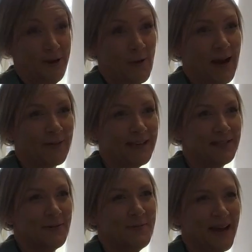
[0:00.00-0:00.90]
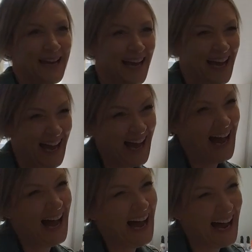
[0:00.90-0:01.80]
you want to have kids with me.
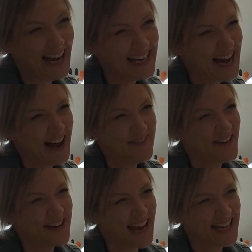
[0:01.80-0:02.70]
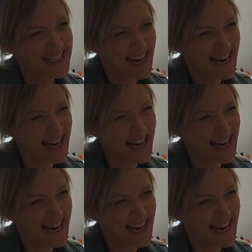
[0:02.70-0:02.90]
I'm okay.